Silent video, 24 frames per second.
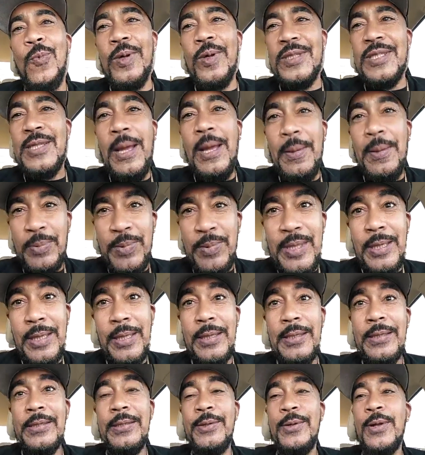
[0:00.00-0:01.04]

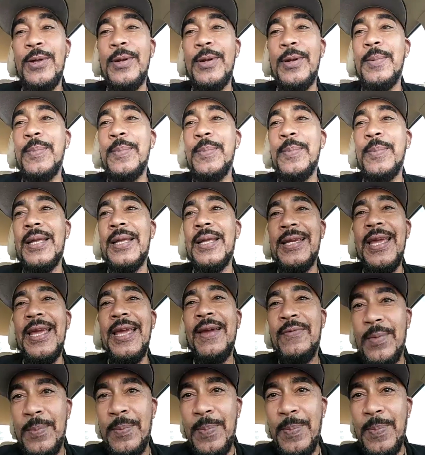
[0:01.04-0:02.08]
something. You know what I mean? I think
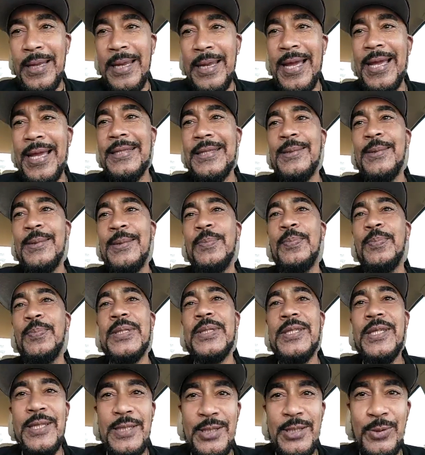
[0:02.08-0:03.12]
everybody has
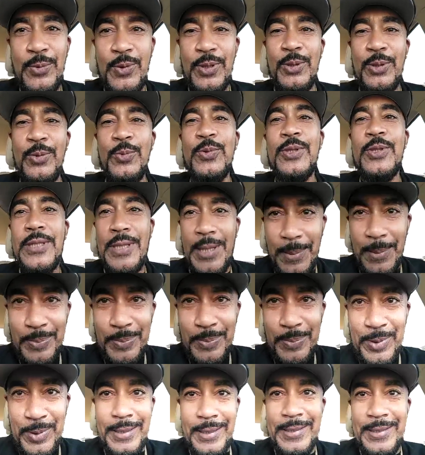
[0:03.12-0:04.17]
potential to do
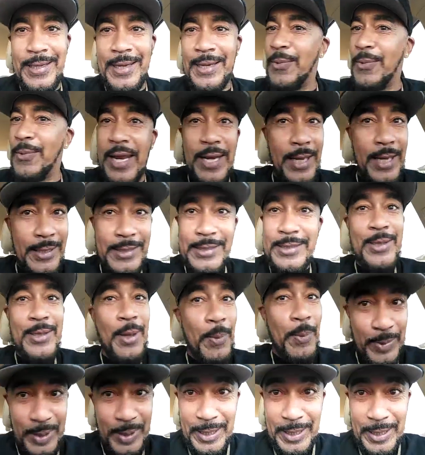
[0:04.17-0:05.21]
something. They're great at
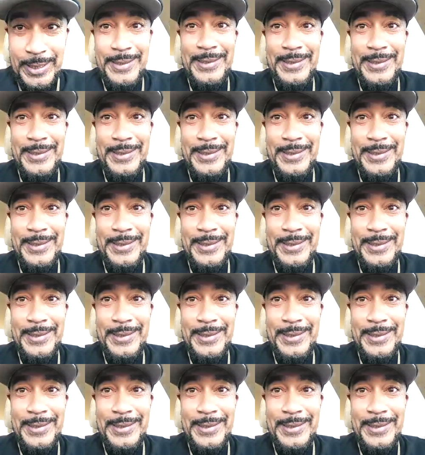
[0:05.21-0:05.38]
something.